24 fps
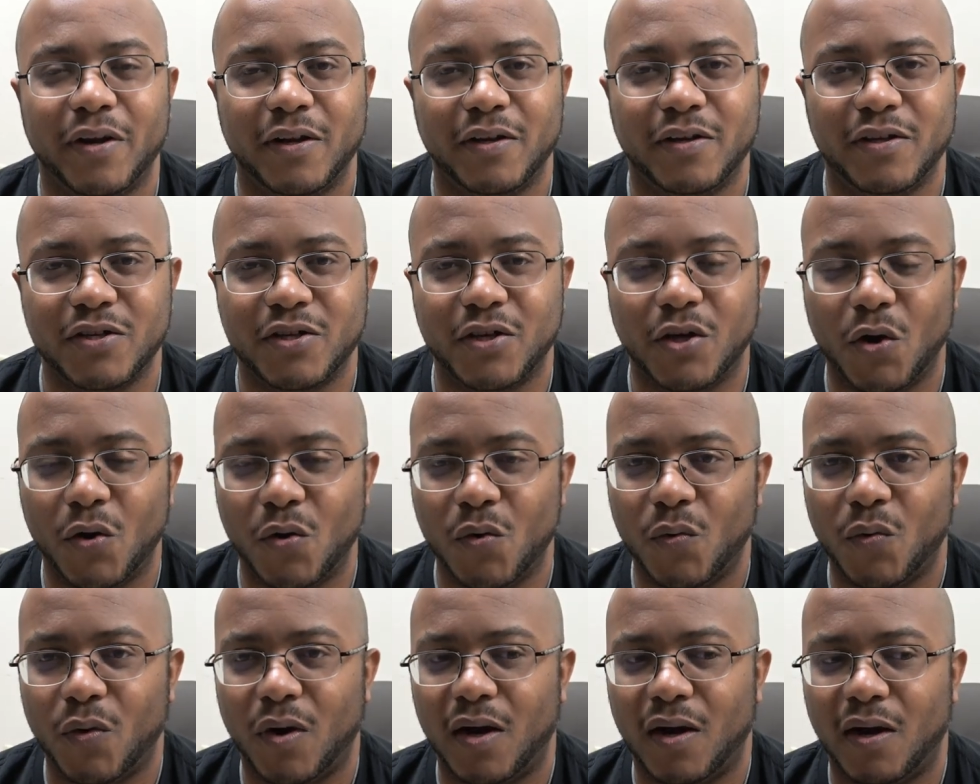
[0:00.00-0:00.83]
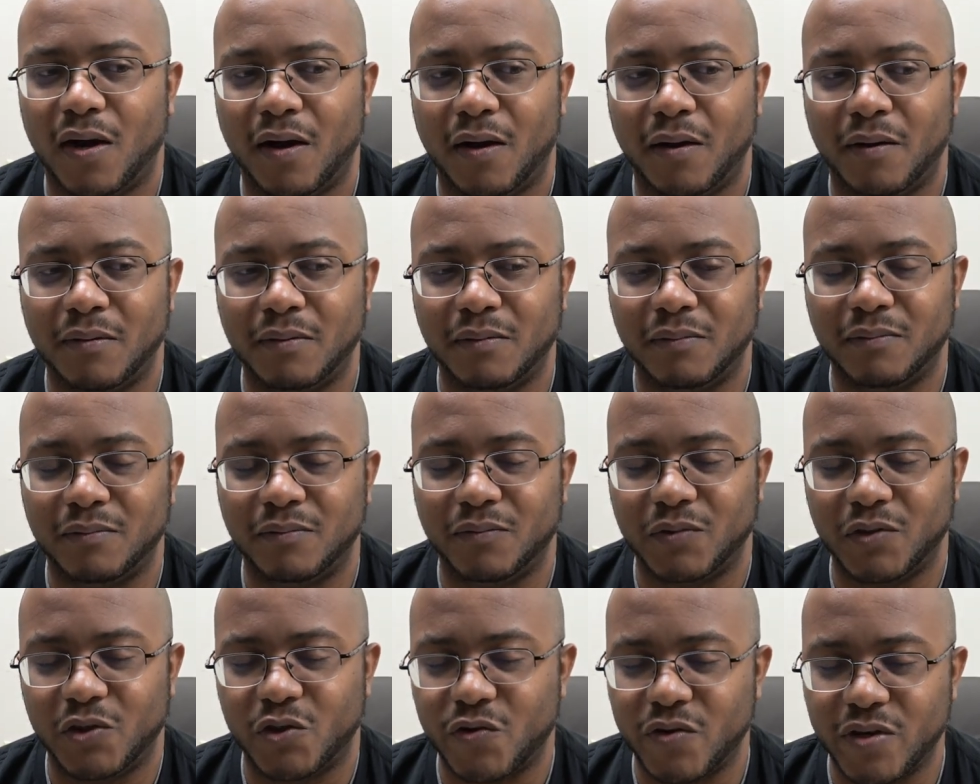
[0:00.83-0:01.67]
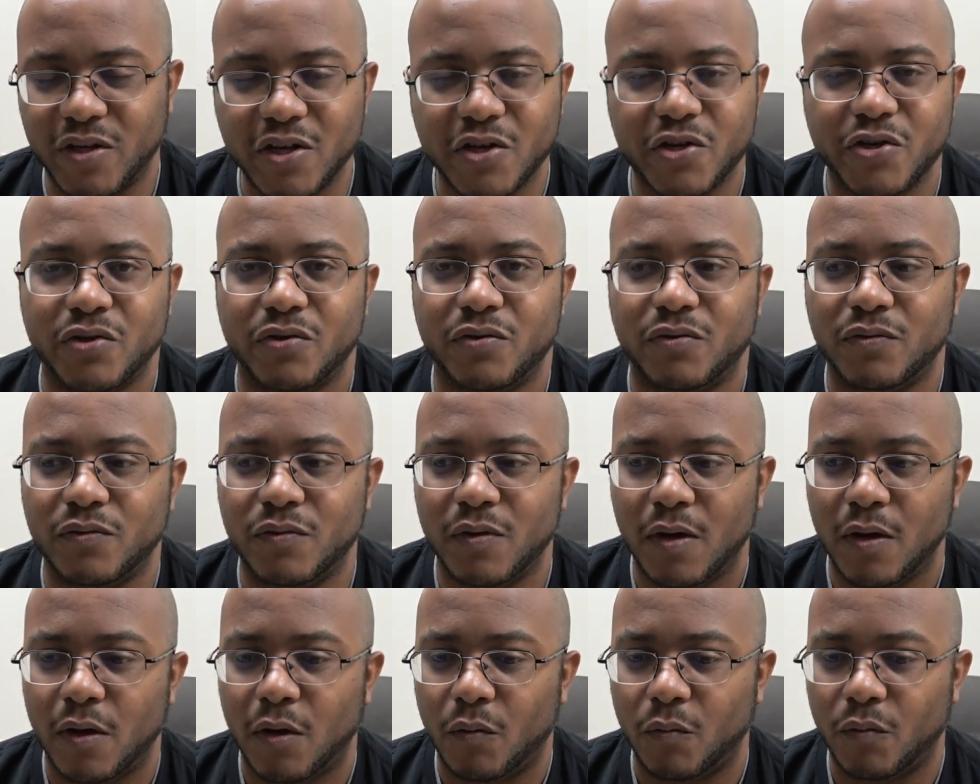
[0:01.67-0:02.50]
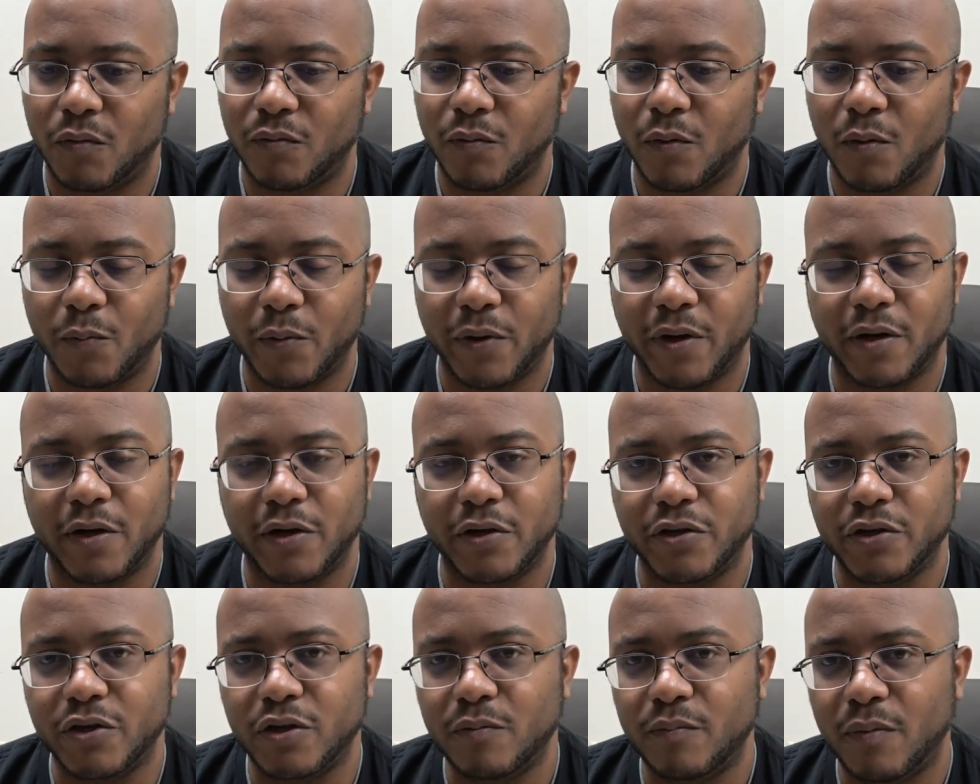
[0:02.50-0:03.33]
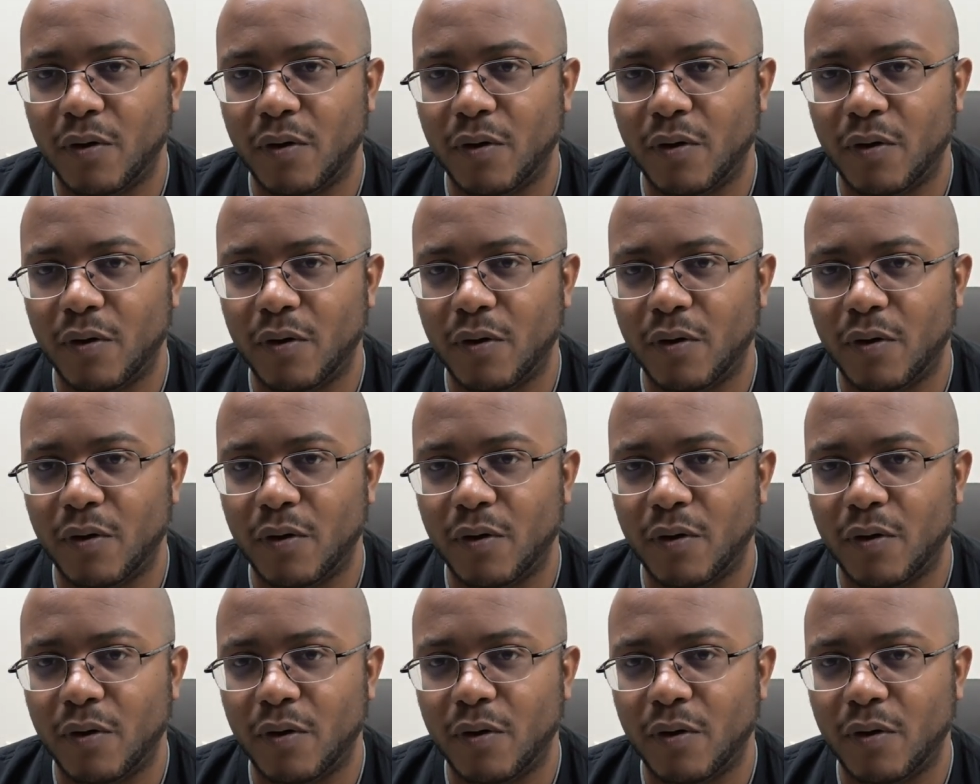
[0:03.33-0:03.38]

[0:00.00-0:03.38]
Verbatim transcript: to just go uh, traditional with what we're going to do,